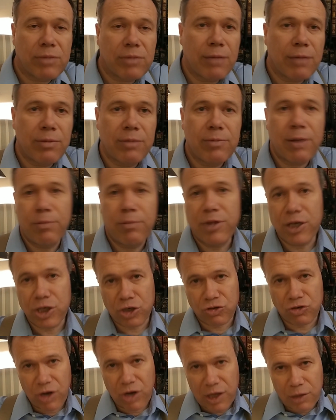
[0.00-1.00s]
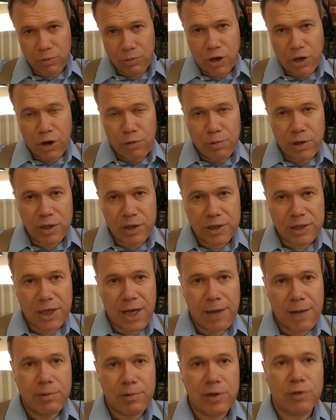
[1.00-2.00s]
Maybe they're struggling with a homework
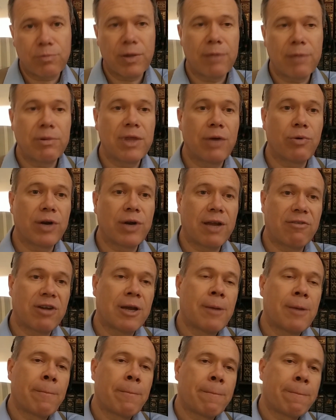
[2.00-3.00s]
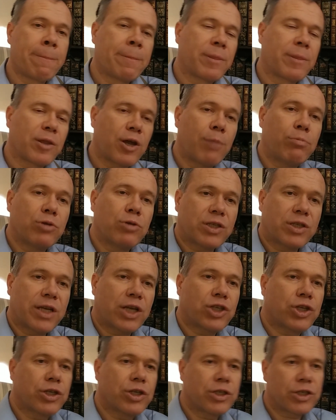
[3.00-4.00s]
assignment, or maybe they want to have a couple
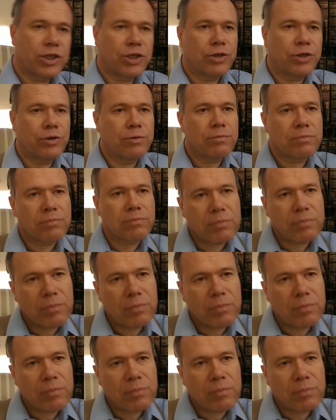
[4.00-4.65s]
sessions to